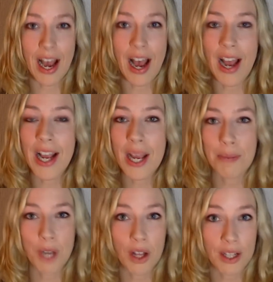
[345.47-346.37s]
hi, I'm
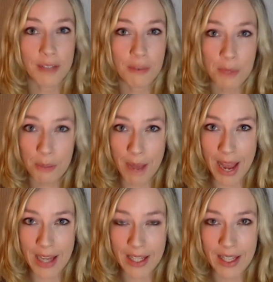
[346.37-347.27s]
calling from your
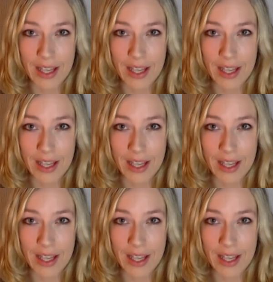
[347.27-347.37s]
bank,